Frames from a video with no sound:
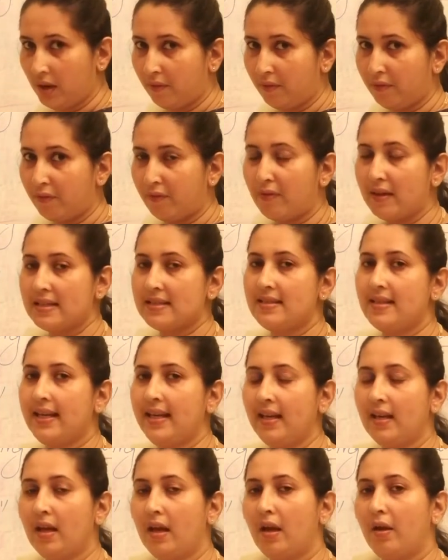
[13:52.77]
Firstly,
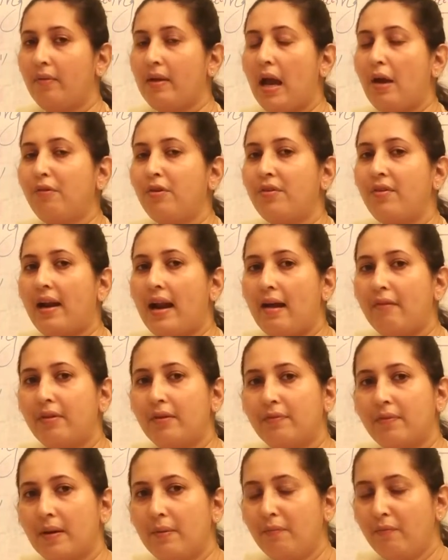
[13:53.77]
we have to travel
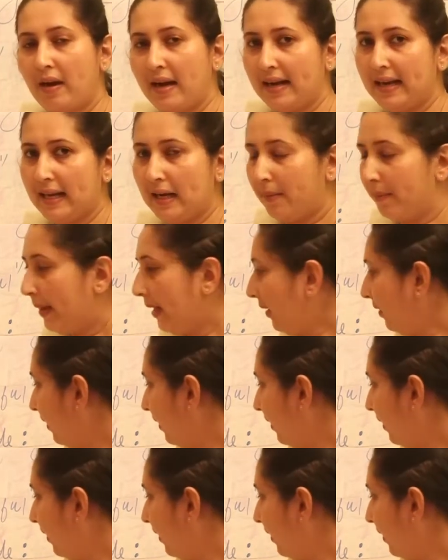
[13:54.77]
from one element,